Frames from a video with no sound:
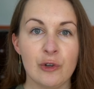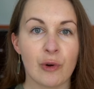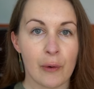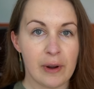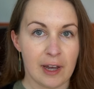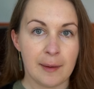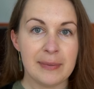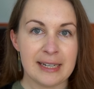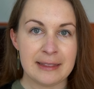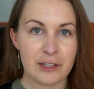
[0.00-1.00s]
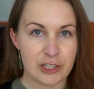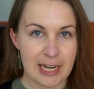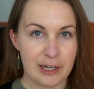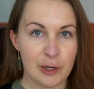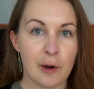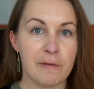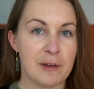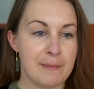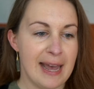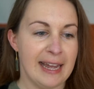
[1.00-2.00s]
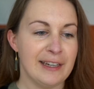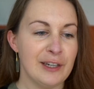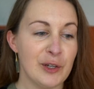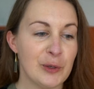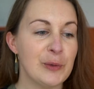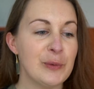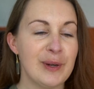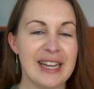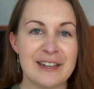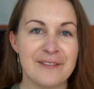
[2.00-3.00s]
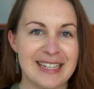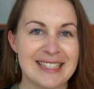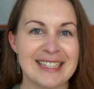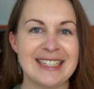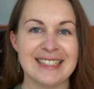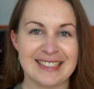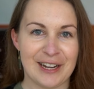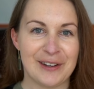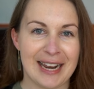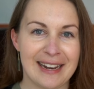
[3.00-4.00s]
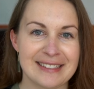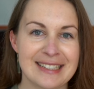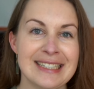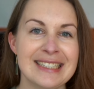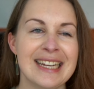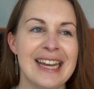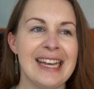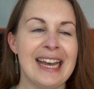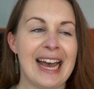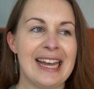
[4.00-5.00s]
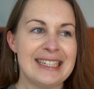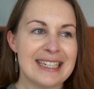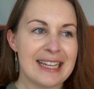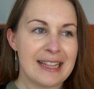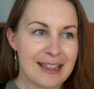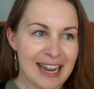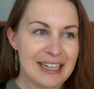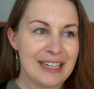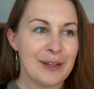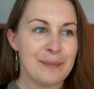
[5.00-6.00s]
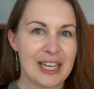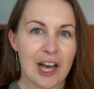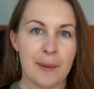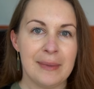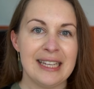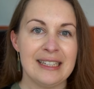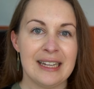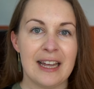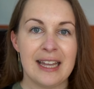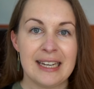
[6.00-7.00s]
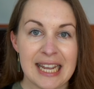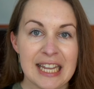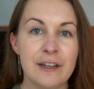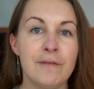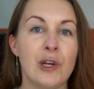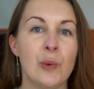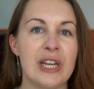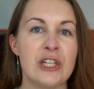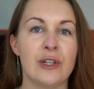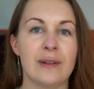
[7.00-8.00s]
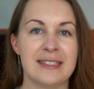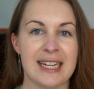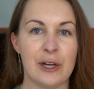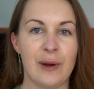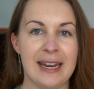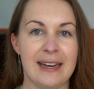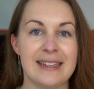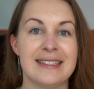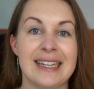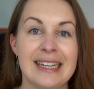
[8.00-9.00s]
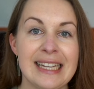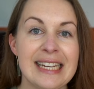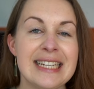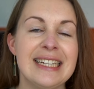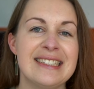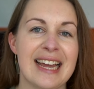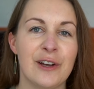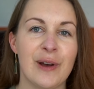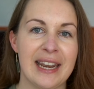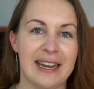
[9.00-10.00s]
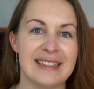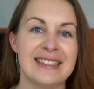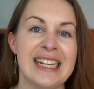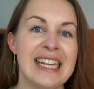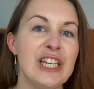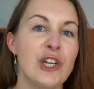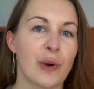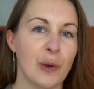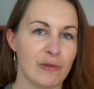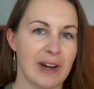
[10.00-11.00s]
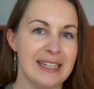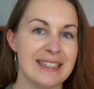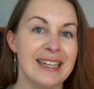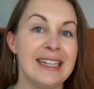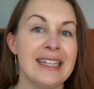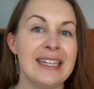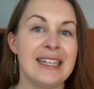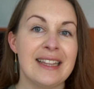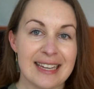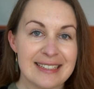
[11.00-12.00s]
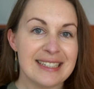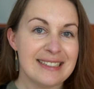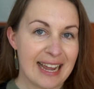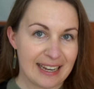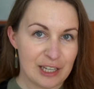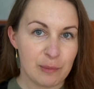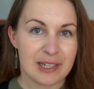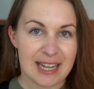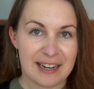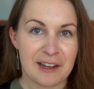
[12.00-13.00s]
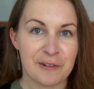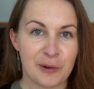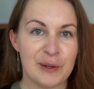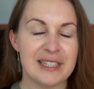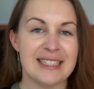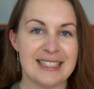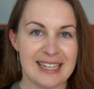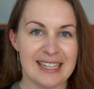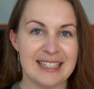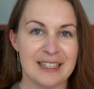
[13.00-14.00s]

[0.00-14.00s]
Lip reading: growing up in the shadow of the man who invented psychoanalysis and then becoming an influential psychoanalyst, a leading psychoanalyst in your own right. That's exactly what Anna Freud did.